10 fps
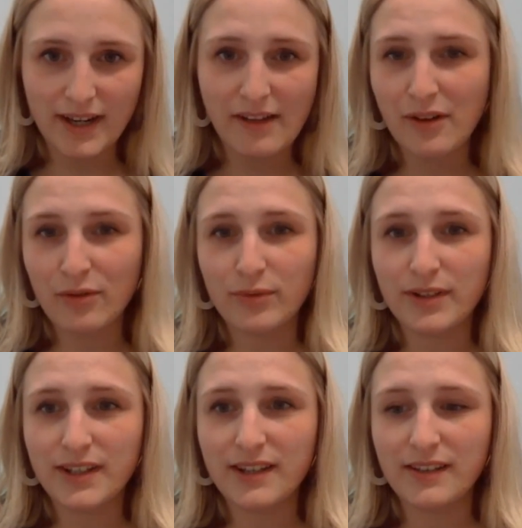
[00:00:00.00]
And I felt
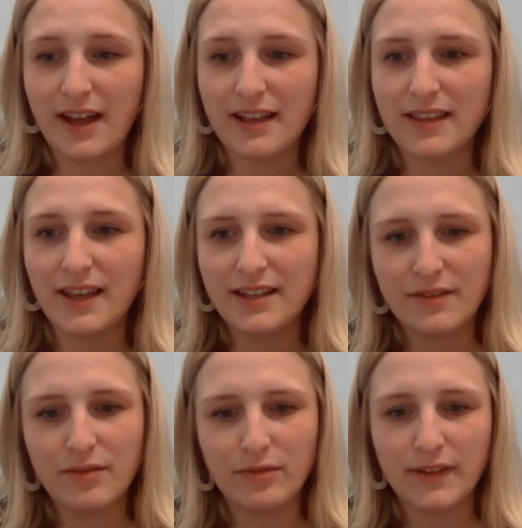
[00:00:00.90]
really at the end
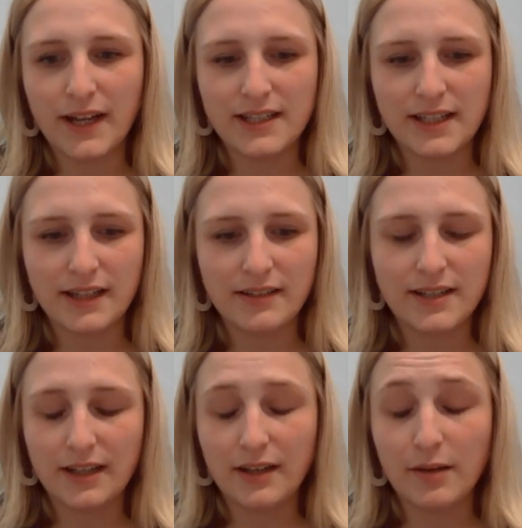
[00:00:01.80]
of it reflecting and
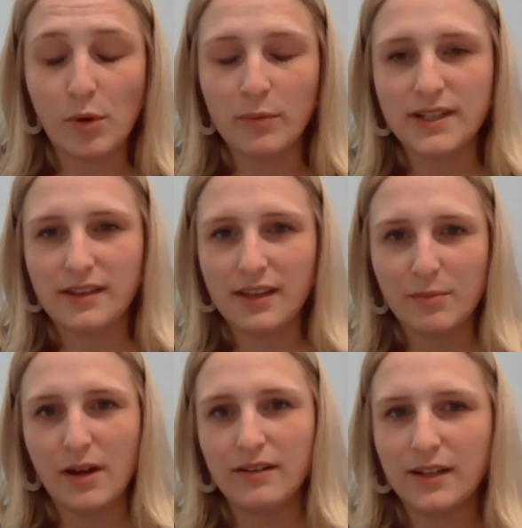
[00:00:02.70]
taking a moment to think about it.